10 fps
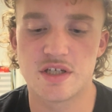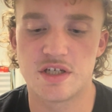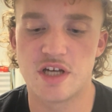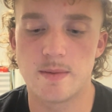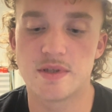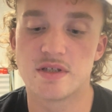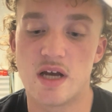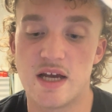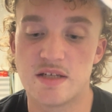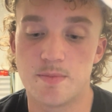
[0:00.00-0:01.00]
a shape's
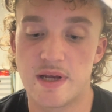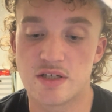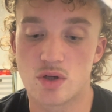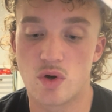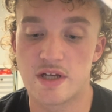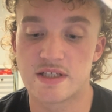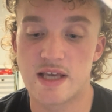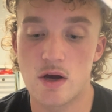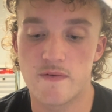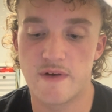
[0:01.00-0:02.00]
size based on a
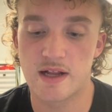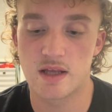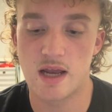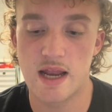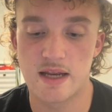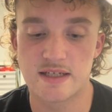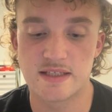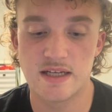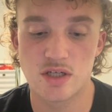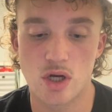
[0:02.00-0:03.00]
scale factor and a
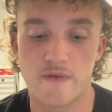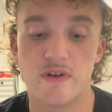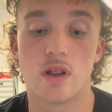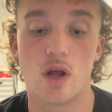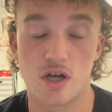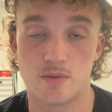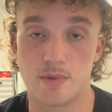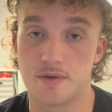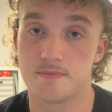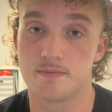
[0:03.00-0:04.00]
center of enlargement.